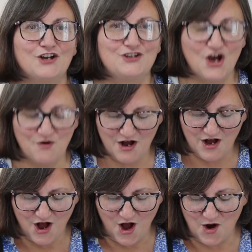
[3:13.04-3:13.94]

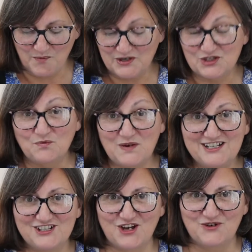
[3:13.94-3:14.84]
Noah opened a
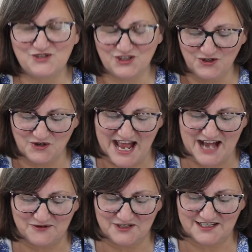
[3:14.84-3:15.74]
window to look
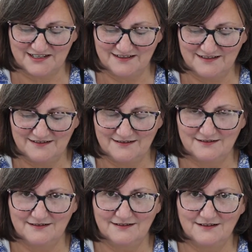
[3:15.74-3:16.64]
out.
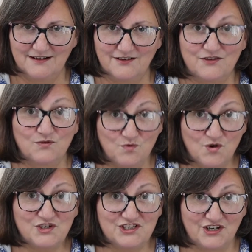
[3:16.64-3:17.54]
The
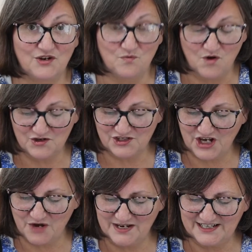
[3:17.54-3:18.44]
water was
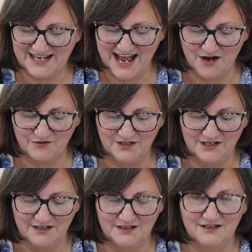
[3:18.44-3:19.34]
going down,
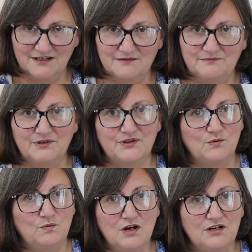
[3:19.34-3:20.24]
but the
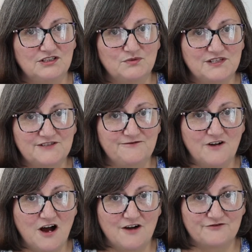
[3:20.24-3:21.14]
world was
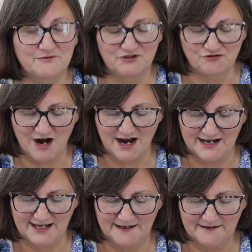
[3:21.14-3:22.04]
far from
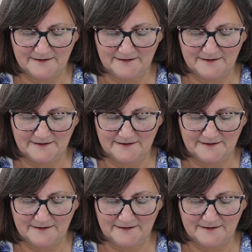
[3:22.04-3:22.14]
dry.